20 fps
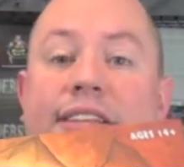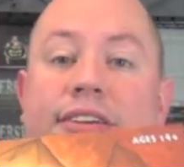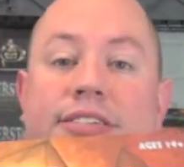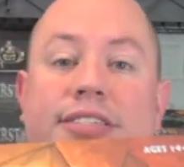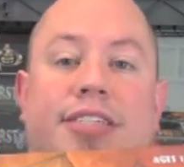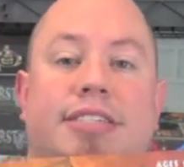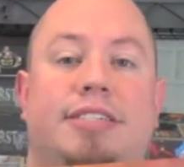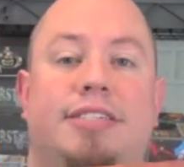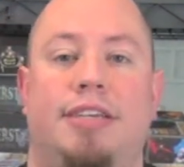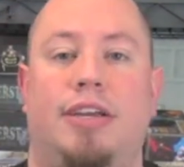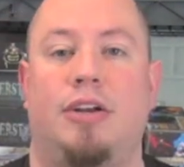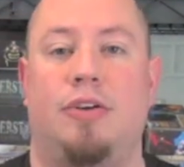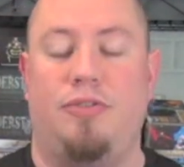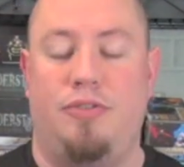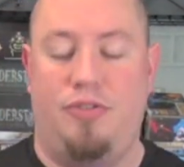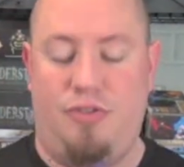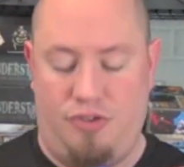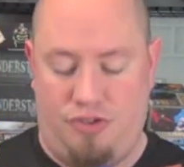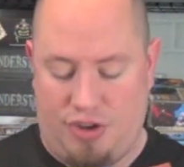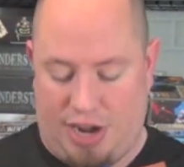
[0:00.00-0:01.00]
There's this,
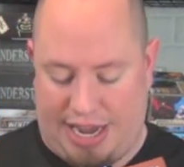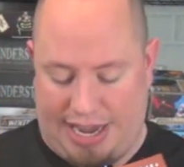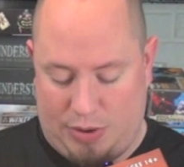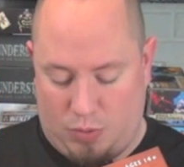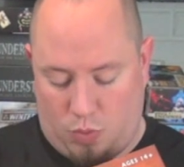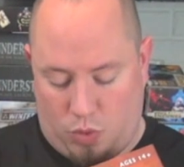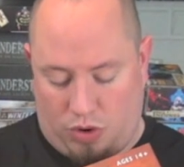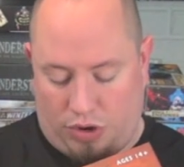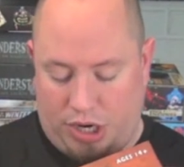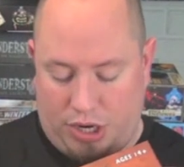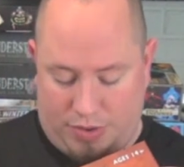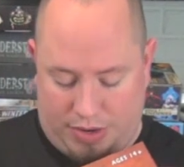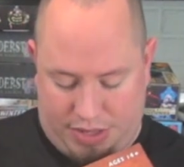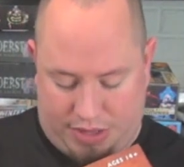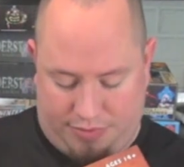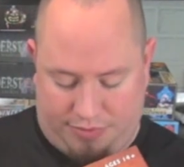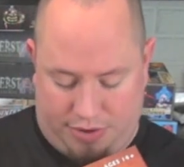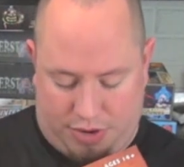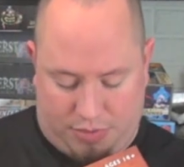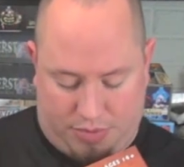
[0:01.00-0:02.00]
giant warrior
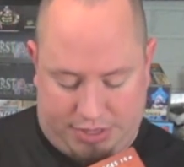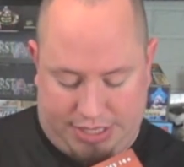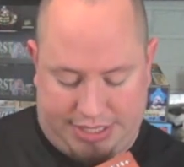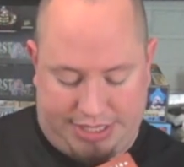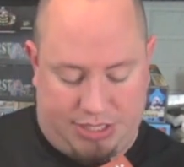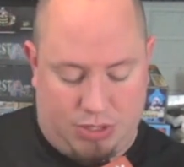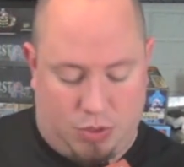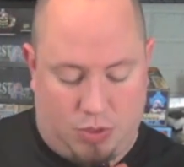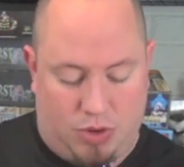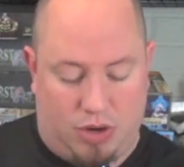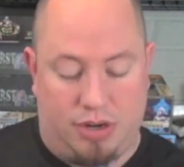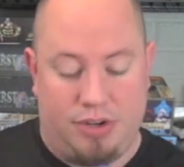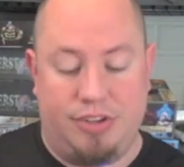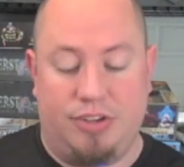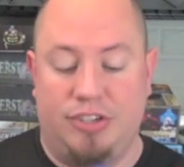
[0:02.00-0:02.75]
on the front with a sword,